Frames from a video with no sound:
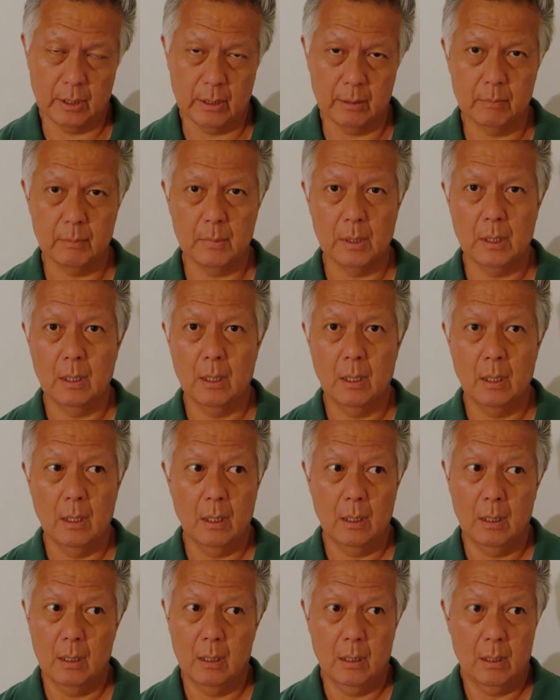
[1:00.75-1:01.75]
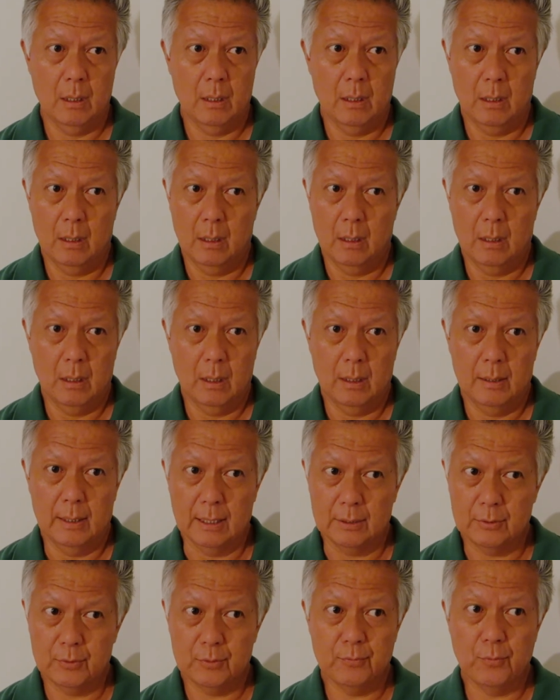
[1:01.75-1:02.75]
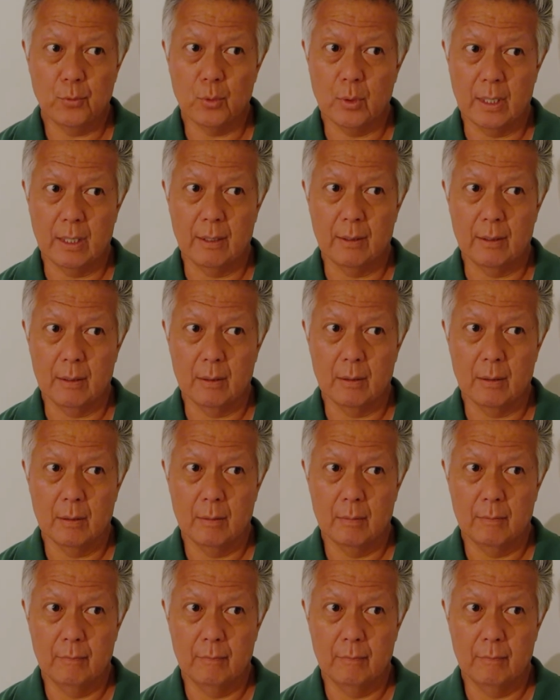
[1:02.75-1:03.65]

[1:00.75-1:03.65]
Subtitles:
Okay? That's for a